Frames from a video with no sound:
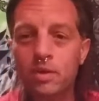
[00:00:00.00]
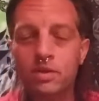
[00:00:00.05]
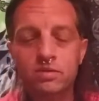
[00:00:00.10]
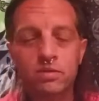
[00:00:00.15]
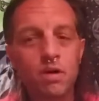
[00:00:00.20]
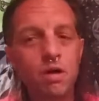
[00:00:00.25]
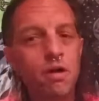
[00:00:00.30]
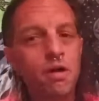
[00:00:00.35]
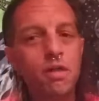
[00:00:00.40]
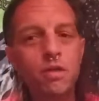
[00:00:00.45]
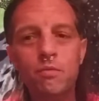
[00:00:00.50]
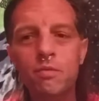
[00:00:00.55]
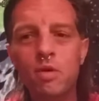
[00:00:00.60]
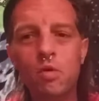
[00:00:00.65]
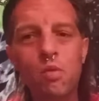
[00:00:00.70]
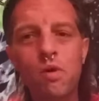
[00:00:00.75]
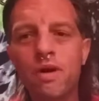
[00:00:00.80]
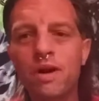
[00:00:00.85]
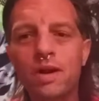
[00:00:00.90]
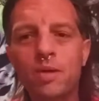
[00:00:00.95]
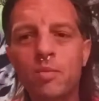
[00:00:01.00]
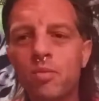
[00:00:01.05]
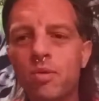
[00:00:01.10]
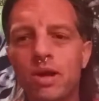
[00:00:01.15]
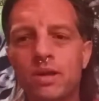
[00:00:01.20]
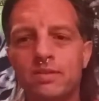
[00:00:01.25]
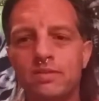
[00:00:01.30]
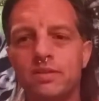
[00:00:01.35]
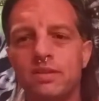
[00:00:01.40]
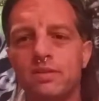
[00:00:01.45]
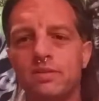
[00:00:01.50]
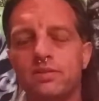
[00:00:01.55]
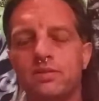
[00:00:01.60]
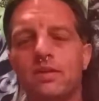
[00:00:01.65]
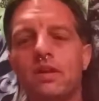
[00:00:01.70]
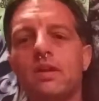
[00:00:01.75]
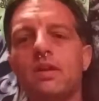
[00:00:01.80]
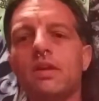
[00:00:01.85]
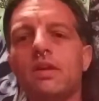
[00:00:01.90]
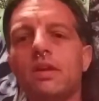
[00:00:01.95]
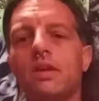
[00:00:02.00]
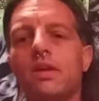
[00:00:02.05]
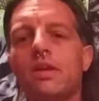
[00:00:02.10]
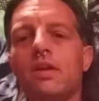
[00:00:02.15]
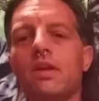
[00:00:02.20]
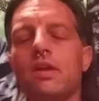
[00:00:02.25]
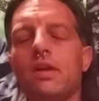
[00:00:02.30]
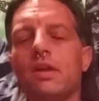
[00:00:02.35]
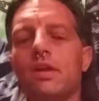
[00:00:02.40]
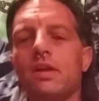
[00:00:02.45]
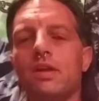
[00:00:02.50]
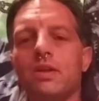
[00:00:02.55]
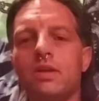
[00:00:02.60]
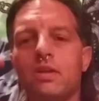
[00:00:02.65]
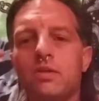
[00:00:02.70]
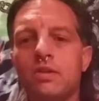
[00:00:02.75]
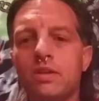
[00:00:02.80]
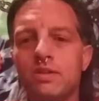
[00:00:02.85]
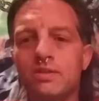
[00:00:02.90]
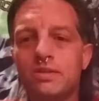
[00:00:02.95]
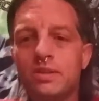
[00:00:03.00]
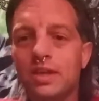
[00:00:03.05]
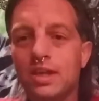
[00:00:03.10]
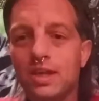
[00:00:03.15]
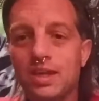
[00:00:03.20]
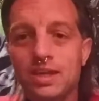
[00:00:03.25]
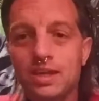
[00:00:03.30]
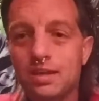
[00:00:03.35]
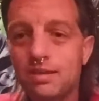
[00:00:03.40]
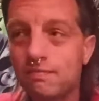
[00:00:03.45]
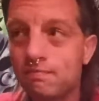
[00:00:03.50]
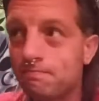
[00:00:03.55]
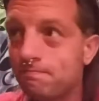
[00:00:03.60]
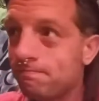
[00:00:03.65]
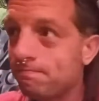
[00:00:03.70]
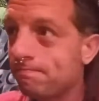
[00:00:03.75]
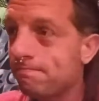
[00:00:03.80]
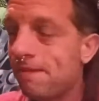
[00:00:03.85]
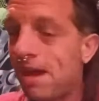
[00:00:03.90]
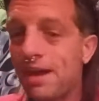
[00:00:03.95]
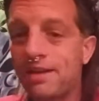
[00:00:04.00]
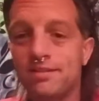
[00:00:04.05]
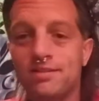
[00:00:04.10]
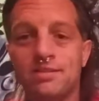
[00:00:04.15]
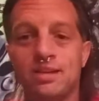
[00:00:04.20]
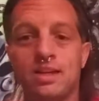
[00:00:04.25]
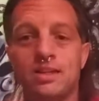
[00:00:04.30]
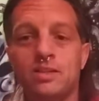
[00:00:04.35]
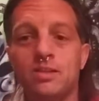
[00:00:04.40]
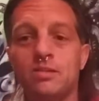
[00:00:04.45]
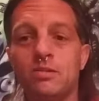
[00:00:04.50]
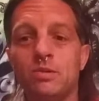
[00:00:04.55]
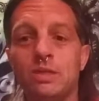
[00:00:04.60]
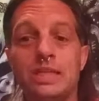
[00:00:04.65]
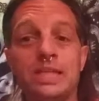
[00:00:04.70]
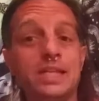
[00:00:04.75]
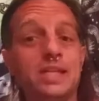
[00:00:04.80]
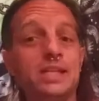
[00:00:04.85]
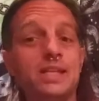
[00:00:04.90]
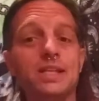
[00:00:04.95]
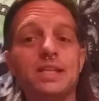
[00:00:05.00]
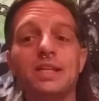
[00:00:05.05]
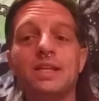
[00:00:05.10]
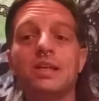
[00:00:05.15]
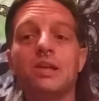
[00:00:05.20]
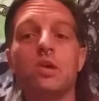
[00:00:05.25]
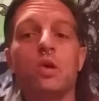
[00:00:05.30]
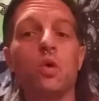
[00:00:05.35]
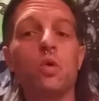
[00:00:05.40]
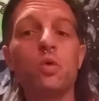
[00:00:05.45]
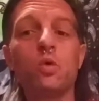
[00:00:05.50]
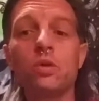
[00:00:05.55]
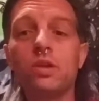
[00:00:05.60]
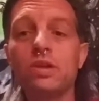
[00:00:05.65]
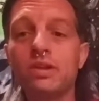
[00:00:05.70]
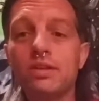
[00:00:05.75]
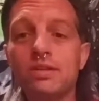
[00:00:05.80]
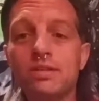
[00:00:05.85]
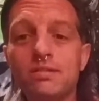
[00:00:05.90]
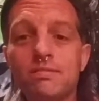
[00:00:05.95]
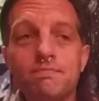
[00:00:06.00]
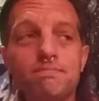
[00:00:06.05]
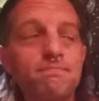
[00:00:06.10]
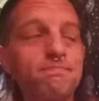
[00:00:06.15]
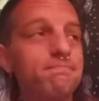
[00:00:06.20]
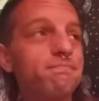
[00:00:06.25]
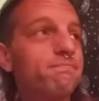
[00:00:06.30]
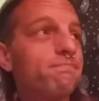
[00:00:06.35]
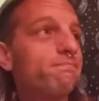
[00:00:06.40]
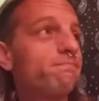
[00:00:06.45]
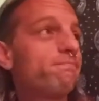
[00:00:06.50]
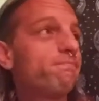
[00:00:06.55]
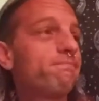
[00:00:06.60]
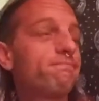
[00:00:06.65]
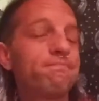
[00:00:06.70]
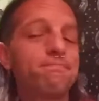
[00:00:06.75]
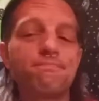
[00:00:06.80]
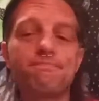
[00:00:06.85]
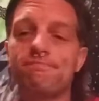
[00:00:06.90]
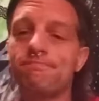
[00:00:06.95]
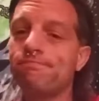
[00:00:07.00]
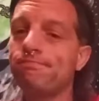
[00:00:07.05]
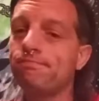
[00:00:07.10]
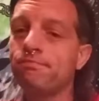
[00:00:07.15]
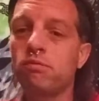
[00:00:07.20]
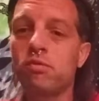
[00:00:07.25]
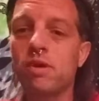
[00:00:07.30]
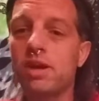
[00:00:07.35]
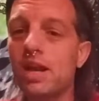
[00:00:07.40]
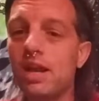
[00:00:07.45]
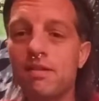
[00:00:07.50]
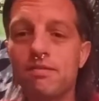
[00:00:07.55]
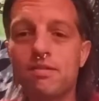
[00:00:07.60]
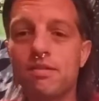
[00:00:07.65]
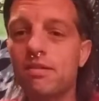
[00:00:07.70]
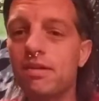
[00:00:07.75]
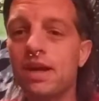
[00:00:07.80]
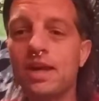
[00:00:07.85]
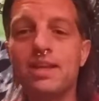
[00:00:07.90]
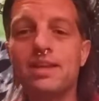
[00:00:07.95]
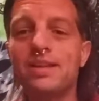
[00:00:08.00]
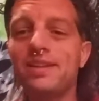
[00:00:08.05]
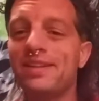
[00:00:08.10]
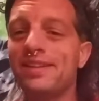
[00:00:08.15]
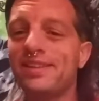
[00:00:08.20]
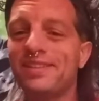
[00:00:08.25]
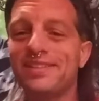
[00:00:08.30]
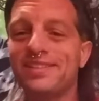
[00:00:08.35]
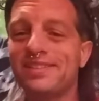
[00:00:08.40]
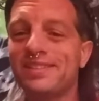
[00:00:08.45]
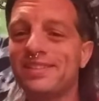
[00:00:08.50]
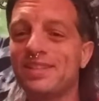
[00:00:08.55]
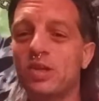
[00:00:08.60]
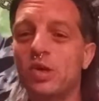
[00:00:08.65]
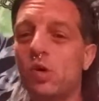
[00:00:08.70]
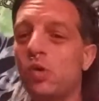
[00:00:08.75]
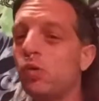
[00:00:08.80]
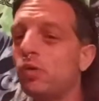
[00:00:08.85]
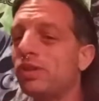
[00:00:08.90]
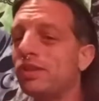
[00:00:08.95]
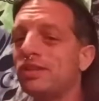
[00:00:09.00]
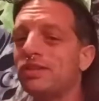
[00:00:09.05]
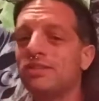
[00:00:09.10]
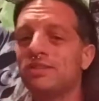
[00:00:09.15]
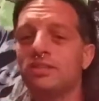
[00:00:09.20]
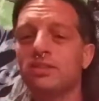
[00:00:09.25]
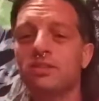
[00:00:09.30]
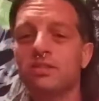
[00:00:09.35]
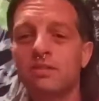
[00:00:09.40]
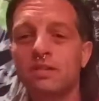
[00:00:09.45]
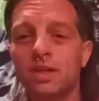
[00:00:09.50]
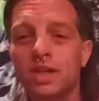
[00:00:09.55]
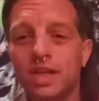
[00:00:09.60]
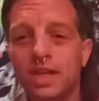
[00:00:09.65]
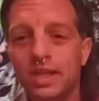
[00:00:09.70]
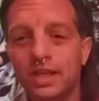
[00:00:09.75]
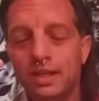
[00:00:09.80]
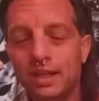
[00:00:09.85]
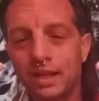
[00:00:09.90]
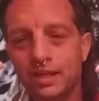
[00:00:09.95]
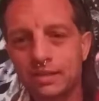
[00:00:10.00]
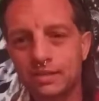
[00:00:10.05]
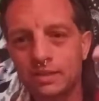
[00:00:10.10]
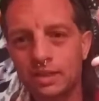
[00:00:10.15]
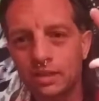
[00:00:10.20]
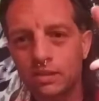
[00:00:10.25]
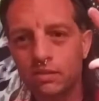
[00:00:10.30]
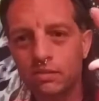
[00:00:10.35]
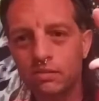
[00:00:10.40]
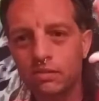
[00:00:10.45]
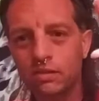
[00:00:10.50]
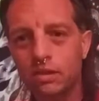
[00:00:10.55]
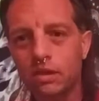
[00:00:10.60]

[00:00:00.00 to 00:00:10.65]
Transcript: It's all the rewiring process. You could say, I send you healing, golden, whatever. It's golden, silver light I send you.